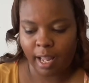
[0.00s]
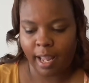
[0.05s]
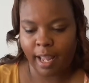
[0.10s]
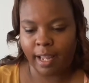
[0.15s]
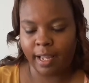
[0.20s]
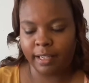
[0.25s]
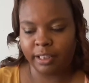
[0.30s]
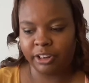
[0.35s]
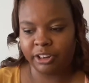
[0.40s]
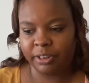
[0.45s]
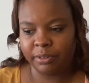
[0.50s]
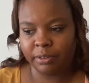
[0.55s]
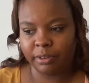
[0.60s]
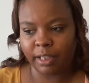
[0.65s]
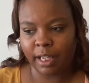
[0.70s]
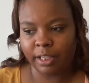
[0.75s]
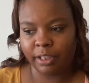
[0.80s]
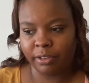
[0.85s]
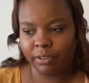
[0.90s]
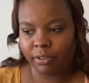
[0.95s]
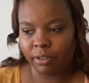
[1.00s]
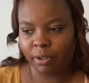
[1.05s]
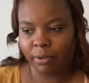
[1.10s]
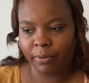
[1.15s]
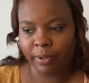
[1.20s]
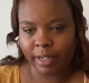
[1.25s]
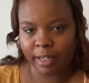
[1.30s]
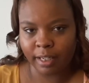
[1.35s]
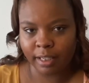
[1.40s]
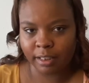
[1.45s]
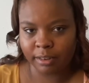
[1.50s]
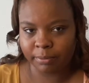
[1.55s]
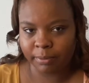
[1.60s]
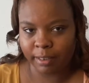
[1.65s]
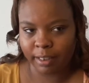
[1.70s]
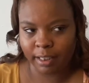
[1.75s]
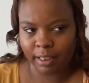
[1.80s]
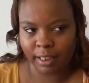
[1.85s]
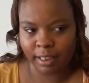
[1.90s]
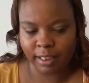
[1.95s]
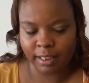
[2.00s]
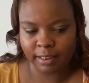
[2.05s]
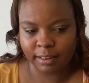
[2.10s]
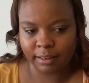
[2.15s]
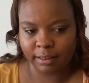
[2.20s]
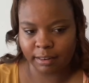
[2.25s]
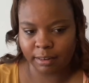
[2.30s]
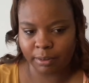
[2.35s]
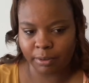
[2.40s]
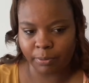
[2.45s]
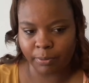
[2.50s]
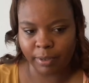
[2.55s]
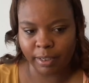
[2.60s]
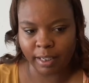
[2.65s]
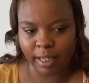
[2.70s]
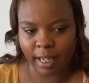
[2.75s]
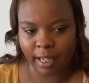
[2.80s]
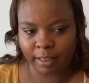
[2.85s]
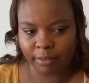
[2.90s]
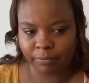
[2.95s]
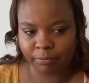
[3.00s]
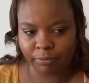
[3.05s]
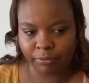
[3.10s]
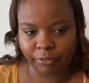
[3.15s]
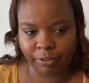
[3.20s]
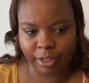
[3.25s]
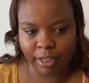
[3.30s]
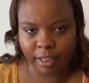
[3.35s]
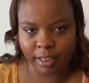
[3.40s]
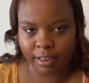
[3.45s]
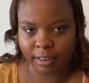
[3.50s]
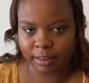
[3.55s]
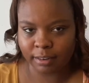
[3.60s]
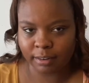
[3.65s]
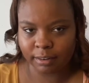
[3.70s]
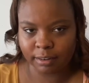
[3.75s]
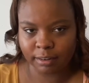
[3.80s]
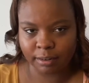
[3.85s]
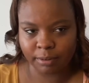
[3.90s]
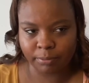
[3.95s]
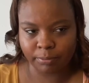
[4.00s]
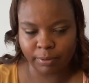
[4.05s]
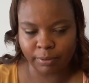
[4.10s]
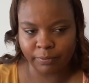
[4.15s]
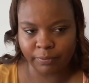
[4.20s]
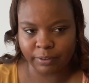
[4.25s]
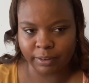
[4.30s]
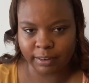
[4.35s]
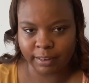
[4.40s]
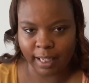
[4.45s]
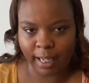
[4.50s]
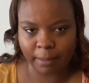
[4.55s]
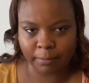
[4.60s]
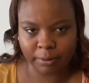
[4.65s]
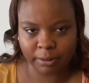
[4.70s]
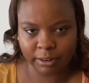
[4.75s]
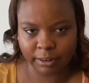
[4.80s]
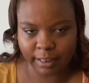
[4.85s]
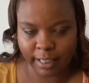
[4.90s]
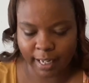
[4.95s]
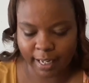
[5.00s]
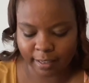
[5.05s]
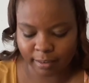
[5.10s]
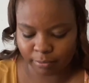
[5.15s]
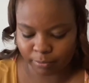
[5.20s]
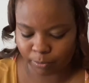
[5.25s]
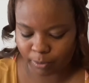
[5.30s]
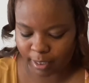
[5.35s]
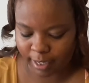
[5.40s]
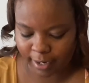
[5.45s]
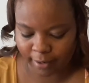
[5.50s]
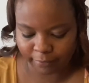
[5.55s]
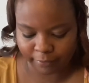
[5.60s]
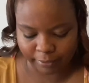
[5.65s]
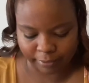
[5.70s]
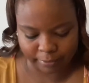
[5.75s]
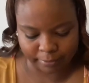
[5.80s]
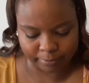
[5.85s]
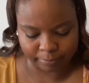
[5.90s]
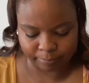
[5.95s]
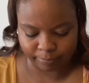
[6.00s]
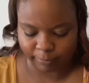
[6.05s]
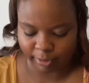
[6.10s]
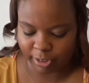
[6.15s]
And she was like, you know, it is what it is. We not friends. We've established that. Whatever.